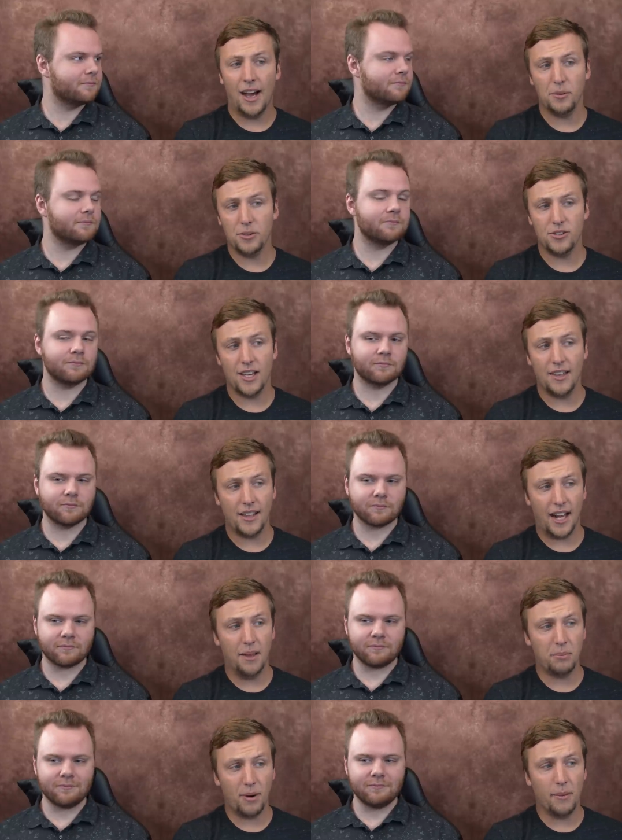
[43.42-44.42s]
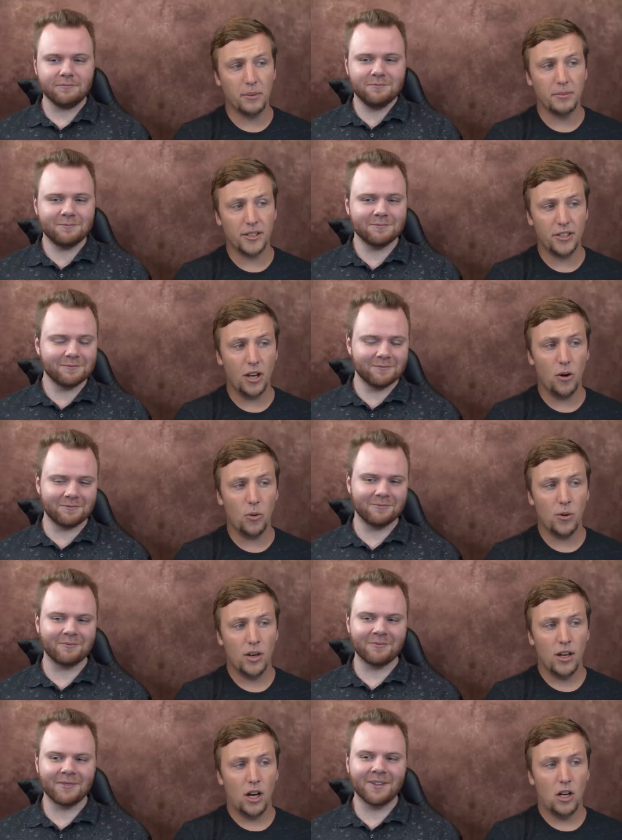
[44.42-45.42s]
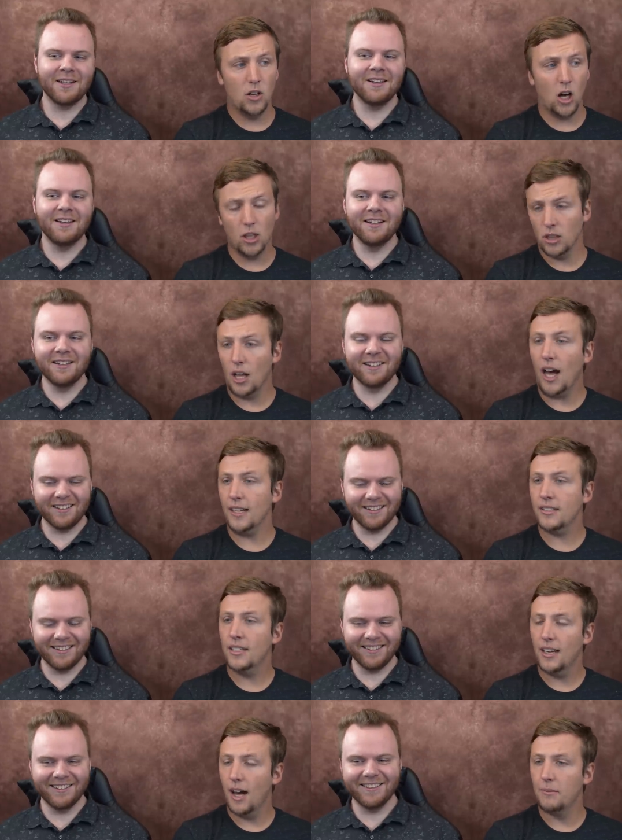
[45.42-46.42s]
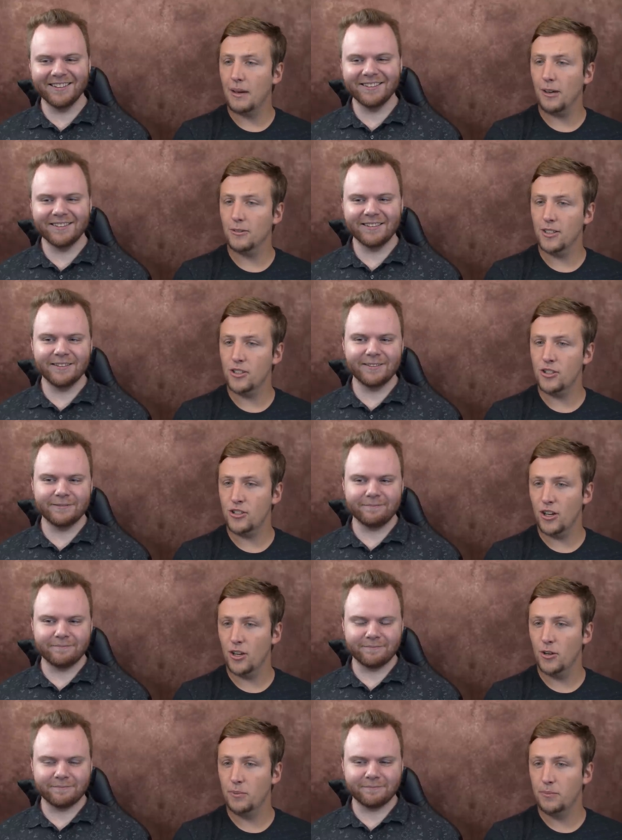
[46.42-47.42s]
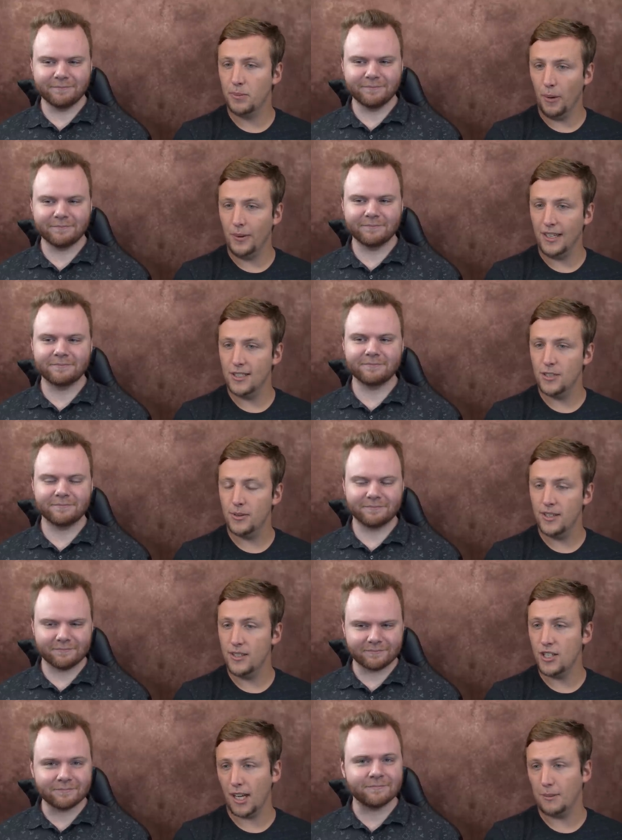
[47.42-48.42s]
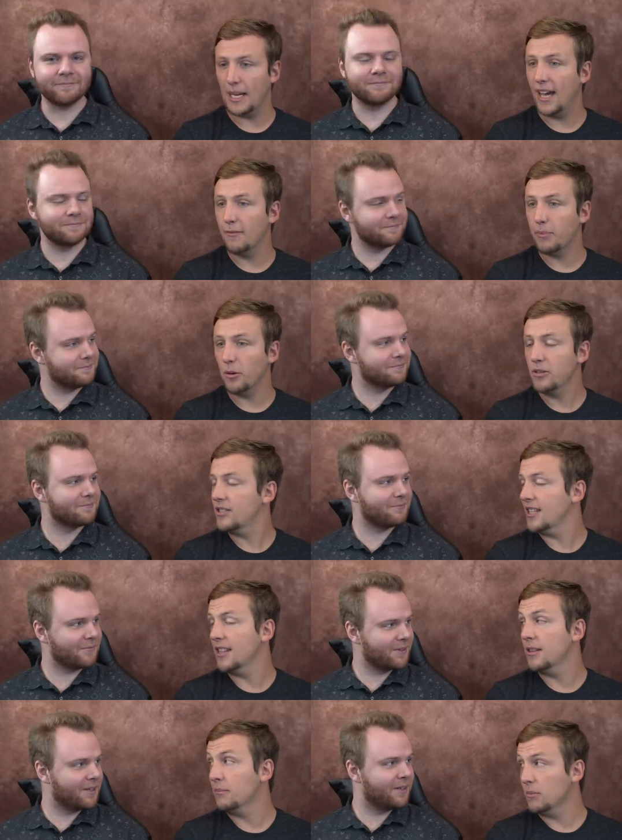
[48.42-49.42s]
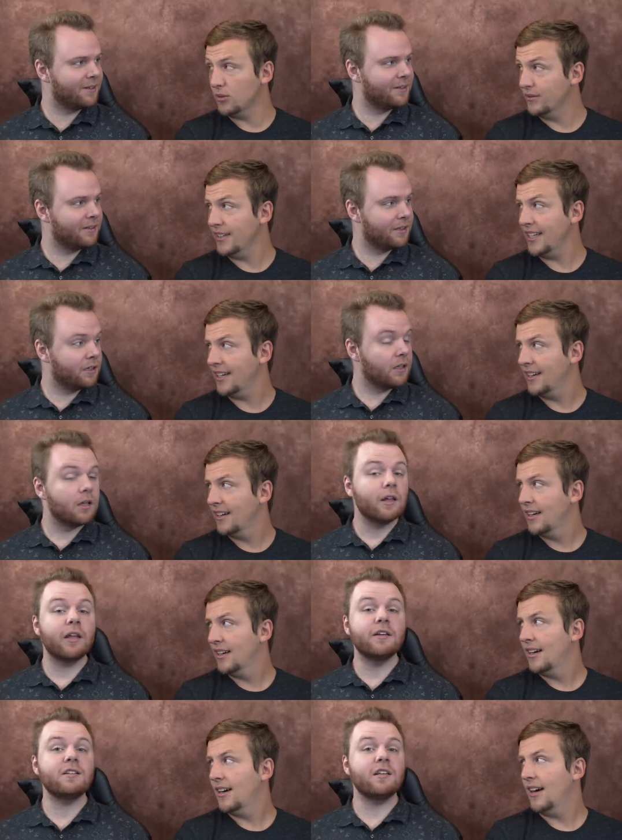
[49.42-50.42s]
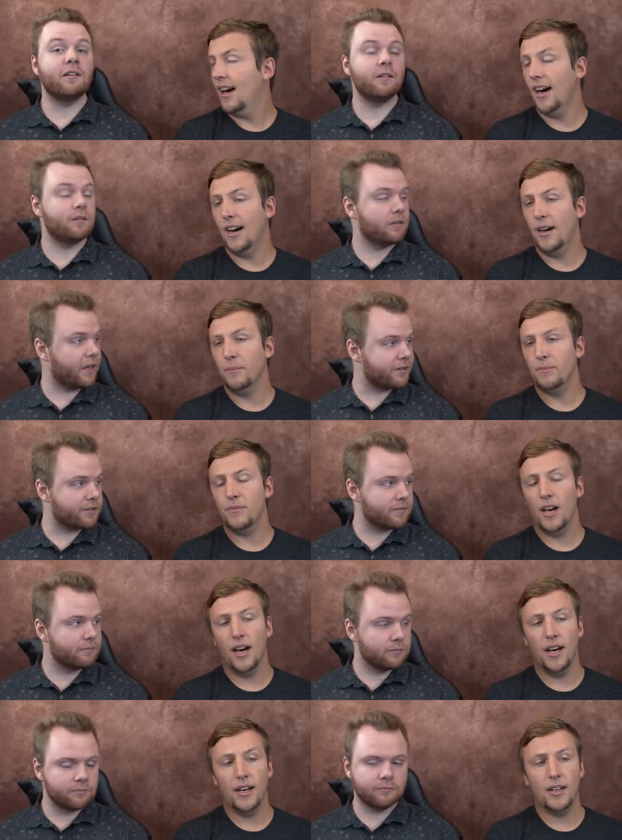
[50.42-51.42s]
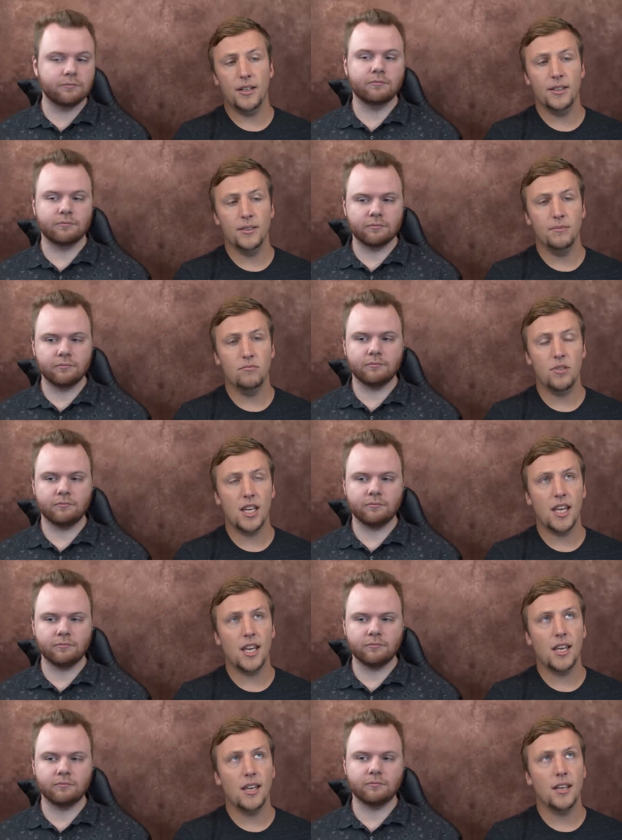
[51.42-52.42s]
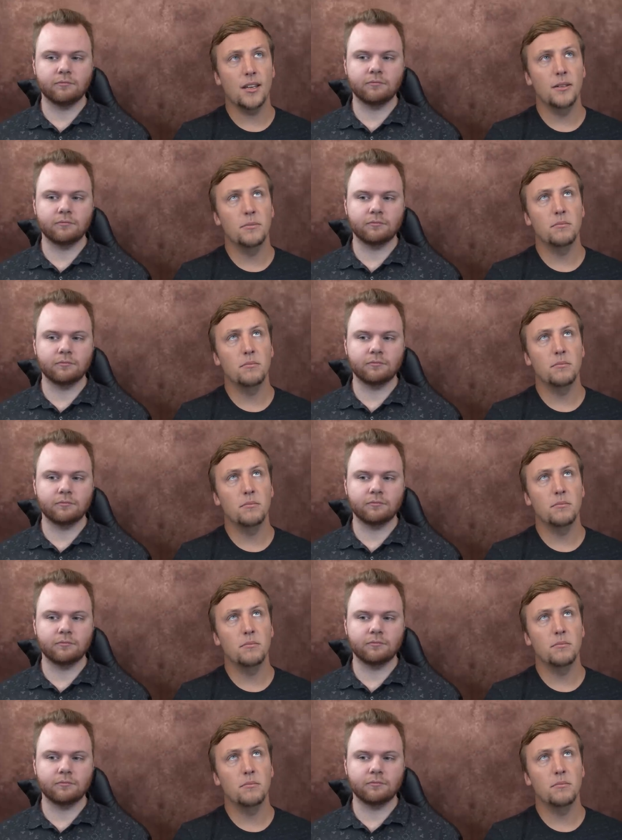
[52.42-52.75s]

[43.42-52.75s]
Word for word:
Speaker 1: I will say that I probably know a lot about this show going into it. Jacob mm. and I have both seen the movie. Indeed. Um, yes. Uh, the